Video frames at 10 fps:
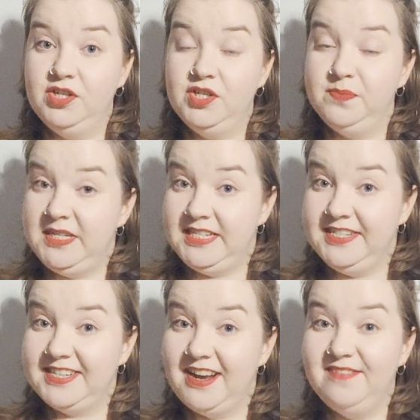first
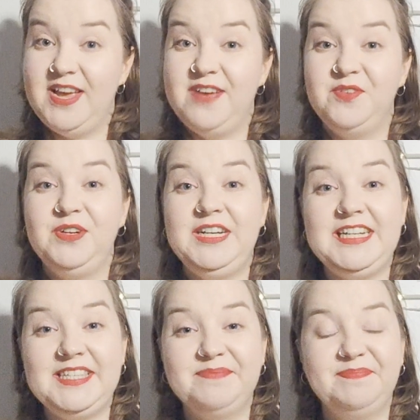mittens I've ever
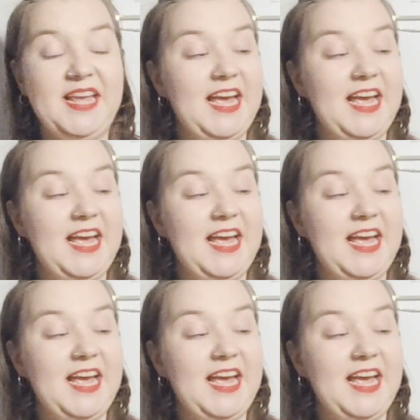knit,